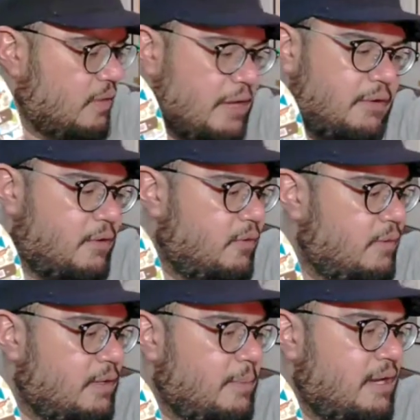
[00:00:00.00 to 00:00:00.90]
I don't know
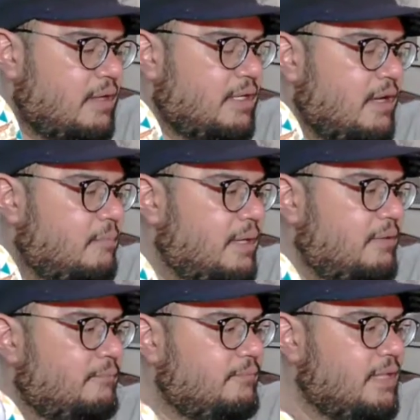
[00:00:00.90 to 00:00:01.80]
in America, but
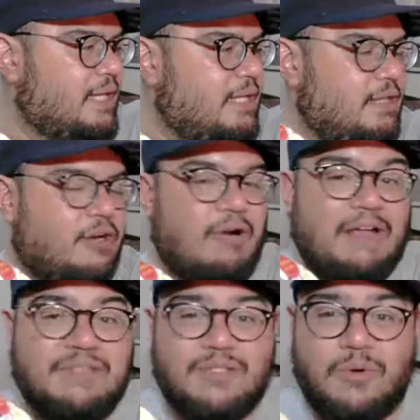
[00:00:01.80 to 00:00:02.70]
in the
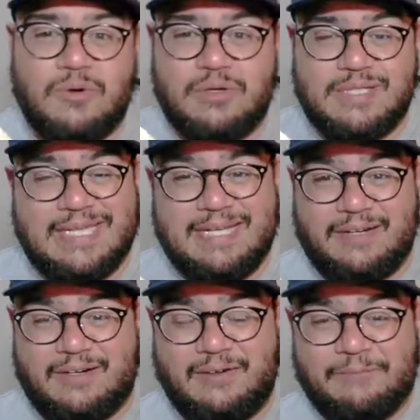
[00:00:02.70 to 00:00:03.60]
craft stores
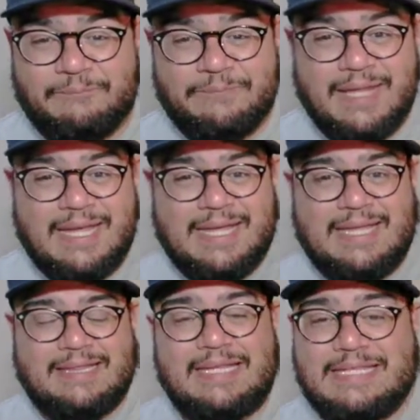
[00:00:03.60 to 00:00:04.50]
here,
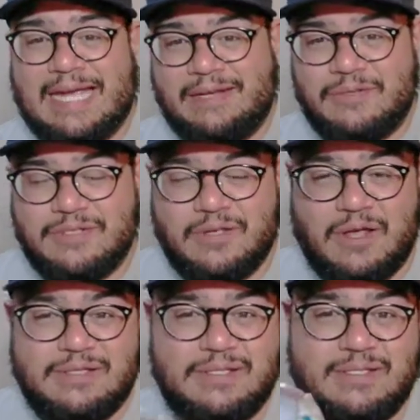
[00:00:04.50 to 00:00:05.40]
these handles
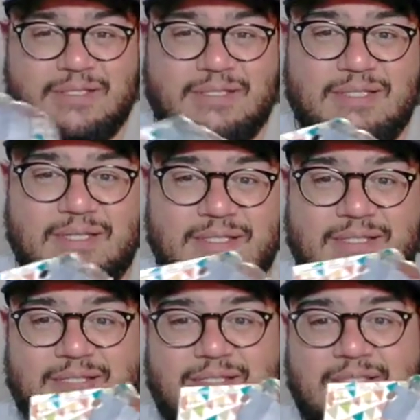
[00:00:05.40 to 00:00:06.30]
cost
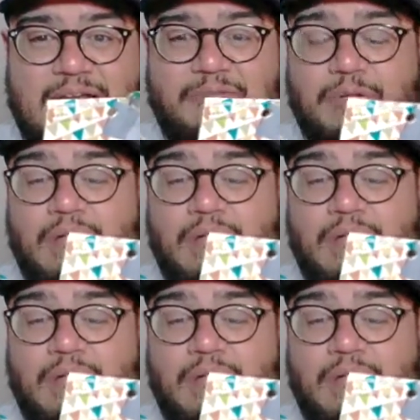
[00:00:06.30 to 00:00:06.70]
several